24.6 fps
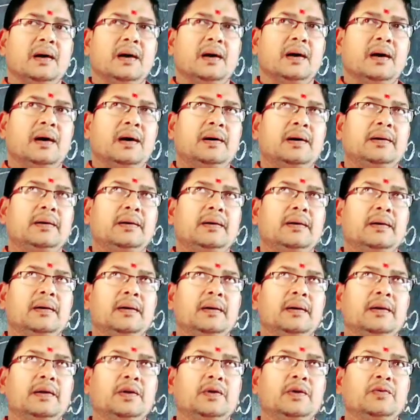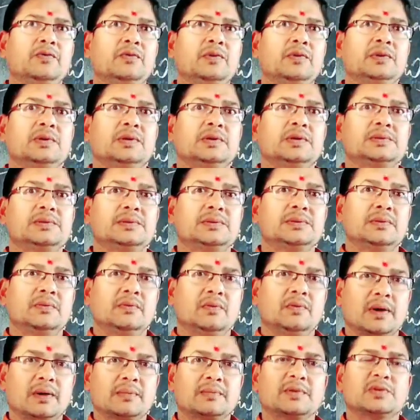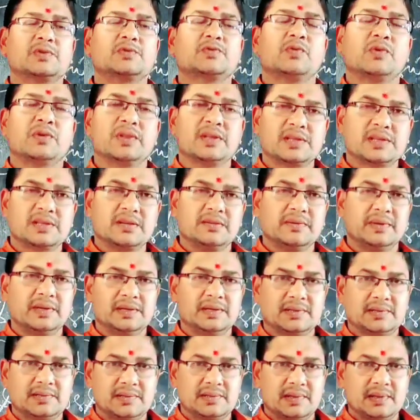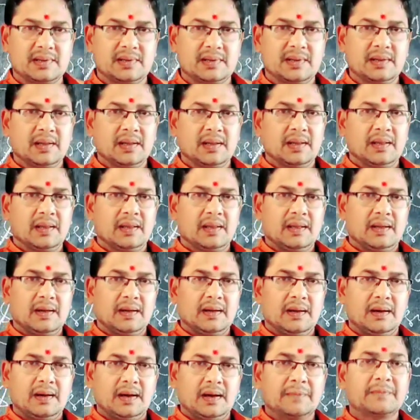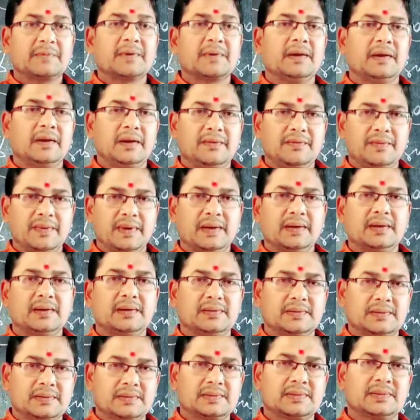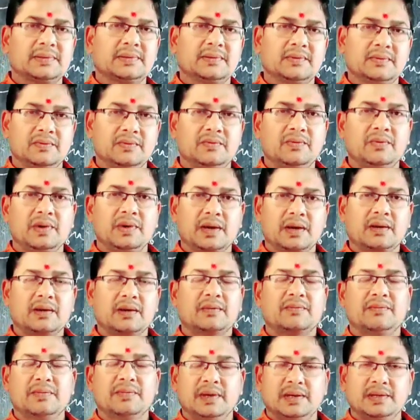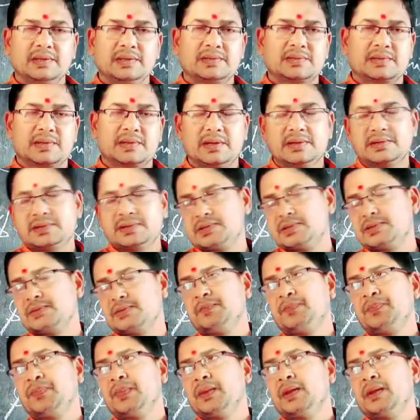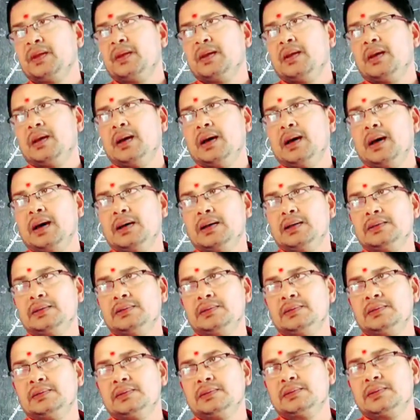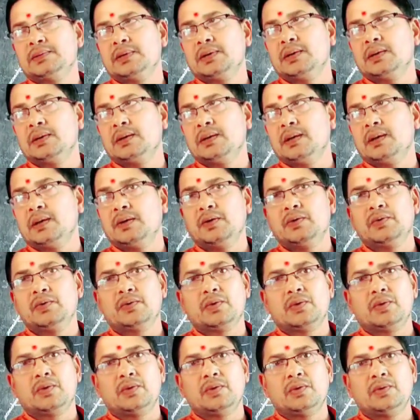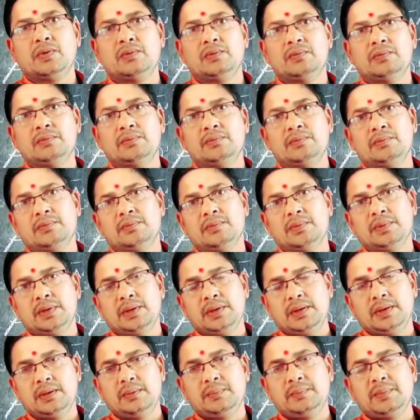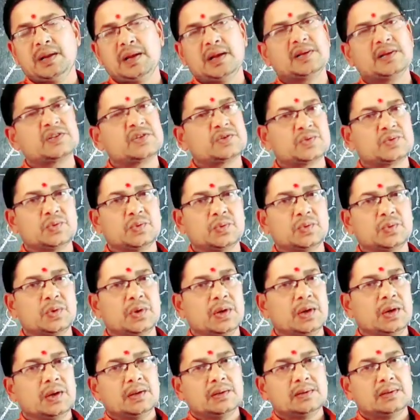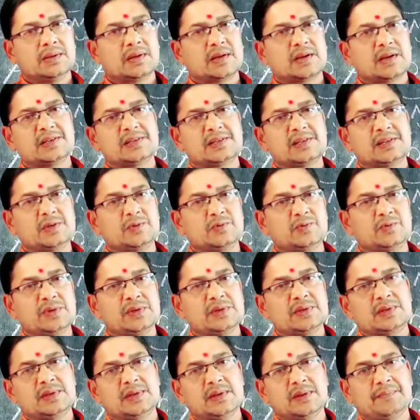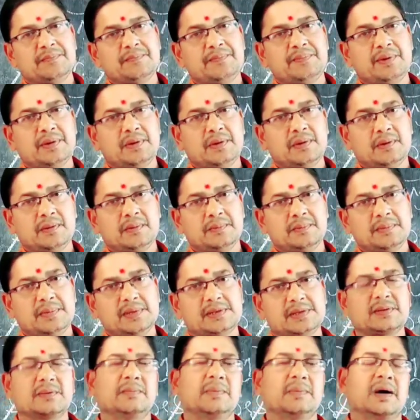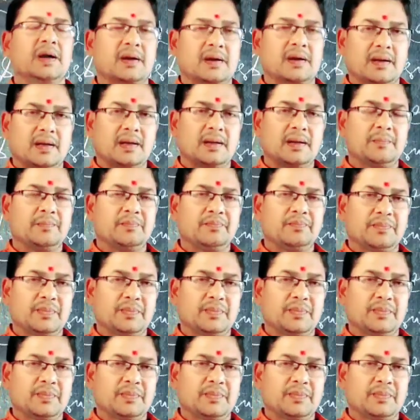And he was one of the Swadeshi minister after independent who had got ministries. And you know, he belongs to the constituency of Mr. Maharana,